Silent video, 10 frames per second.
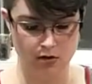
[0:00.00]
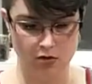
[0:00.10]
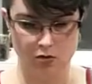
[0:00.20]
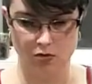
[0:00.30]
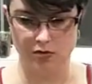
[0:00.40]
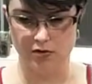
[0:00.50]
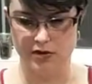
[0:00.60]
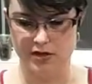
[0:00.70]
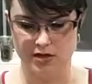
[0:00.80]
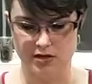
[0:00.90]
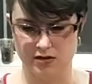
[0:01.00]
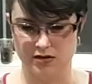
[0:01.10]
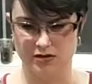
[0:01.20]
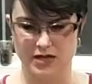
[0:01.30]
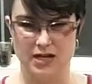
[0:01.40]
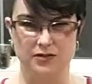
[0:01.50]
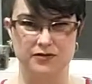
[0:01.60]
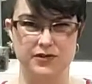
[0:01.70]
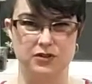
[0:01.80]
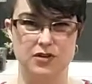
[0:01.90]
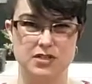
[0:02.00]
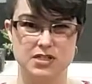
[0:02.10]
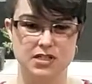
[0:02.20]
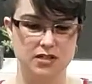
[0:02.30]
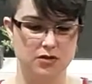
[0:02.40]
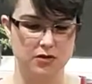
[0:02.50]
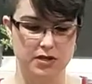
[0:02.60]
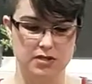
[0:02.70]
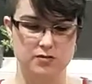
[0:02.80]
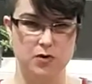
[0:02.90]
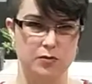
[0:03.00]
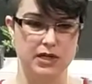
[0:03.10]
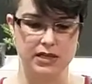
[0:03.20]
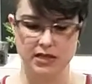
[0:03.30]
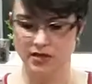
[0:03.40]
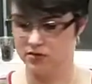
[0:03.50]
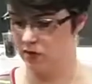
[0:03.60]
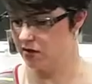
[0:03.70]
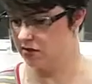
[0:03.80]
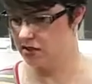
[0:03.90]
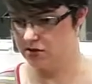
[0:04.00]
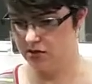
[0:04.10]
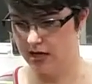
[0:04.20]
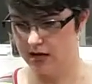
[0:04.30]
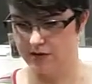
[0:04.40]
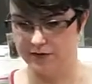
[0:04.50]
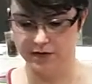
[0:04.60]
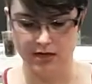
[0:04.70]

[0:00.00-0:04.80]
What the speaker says: or they'll kind of feel crunchy, or they just won't be cleaning as well as they should have.